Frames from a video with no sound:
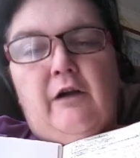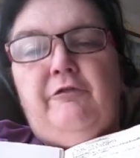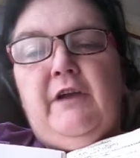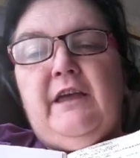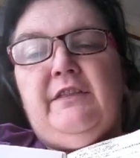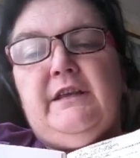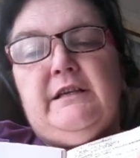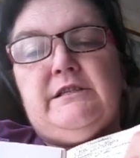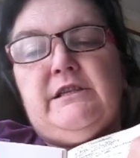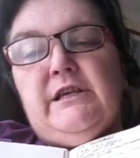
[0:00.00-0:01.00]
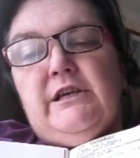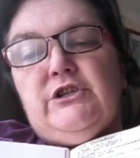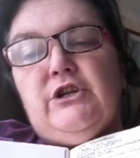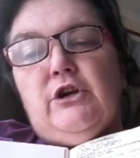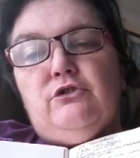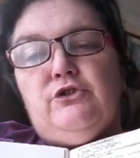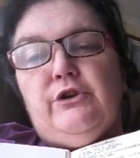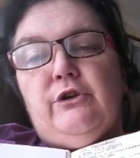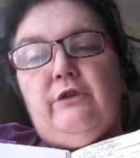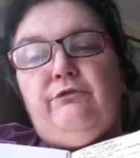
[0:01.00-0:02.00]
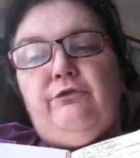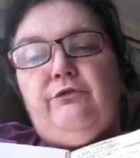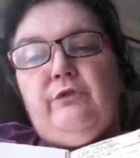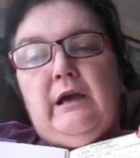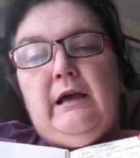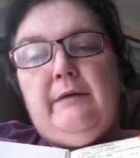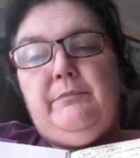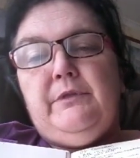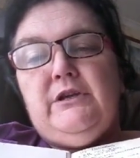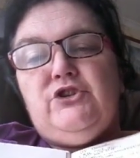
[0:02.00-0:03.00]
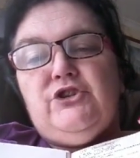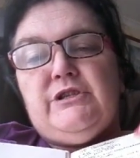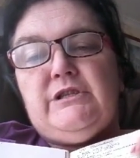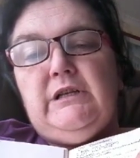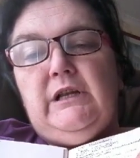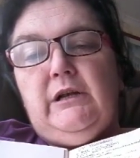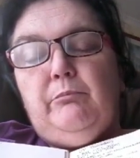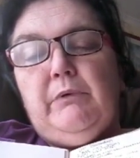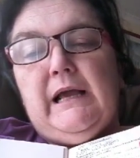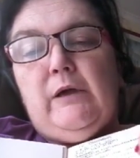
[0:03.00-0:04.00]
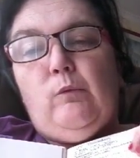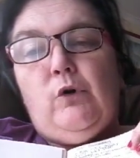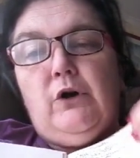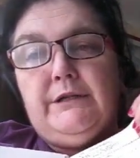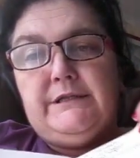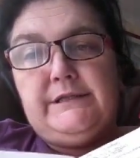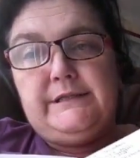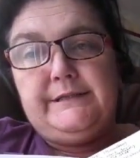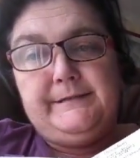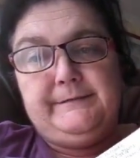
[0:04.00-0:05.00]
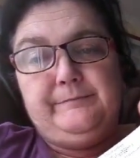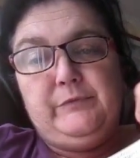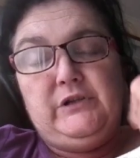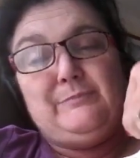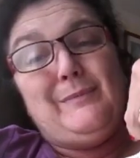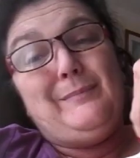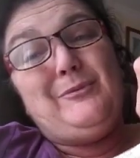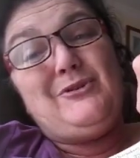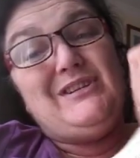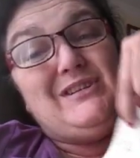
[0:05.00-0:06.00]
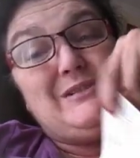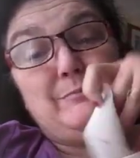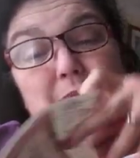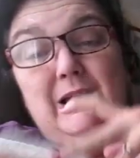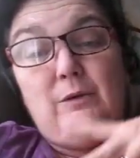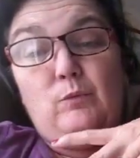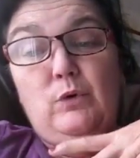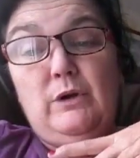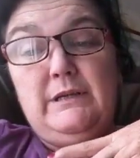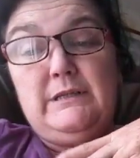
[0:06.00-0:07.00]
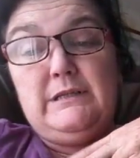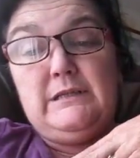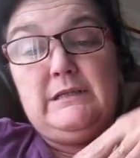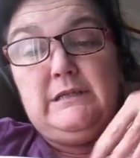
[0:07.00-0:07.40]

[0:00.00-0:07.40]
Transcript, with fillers: I found these, I think I told you, if um, they're just little black and whites, because my print is black and white.